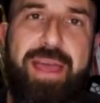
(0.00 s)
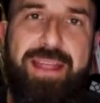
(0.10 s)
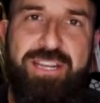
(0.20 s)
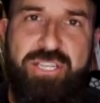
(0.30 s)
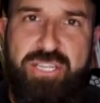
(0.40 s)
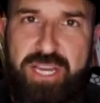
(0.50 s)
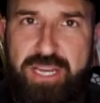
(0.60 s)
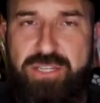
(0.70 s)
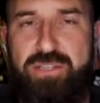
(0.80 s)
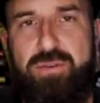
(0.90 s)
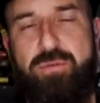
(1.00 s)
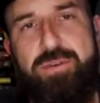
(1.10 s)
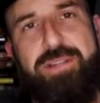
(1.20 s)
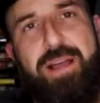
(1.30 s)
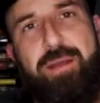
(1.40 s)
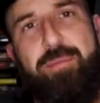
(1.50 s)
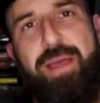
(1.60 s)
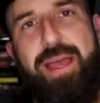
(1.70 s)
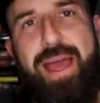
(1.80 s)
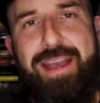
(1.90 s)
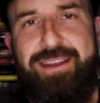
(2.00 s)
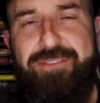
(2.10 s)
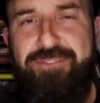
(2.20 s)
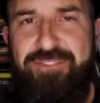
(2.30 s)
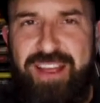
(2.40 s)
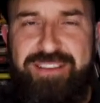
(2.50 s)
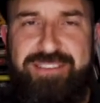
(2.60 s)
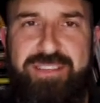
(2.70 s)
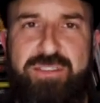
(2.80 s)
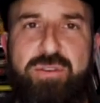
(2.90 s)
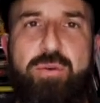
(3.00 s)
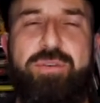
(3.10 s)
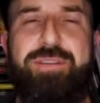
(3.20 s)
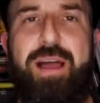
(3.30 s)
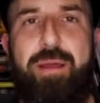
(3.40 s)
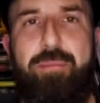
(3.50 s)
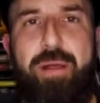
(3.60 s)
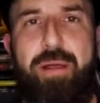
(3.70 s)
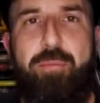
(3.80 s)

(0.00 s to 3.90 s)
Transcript: and it changes over time, and it affects things over time.